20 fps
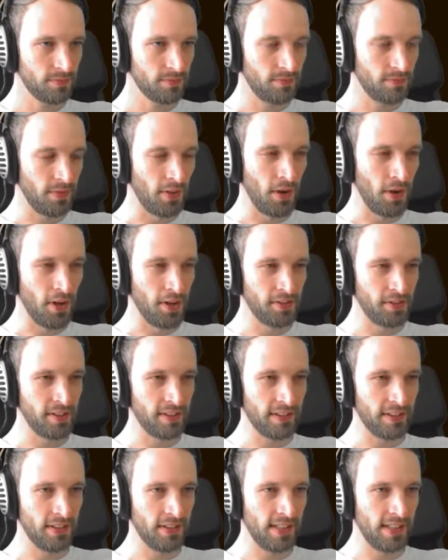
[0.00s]
No, I don't
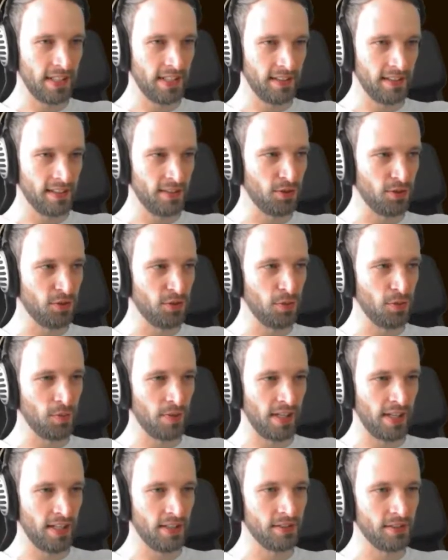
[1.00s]
think there's anything. It just
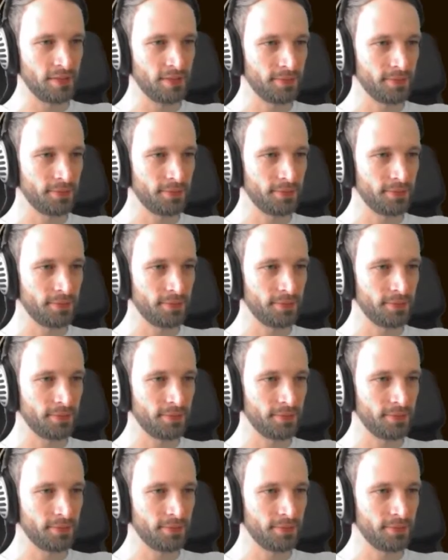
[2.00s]
zooms out.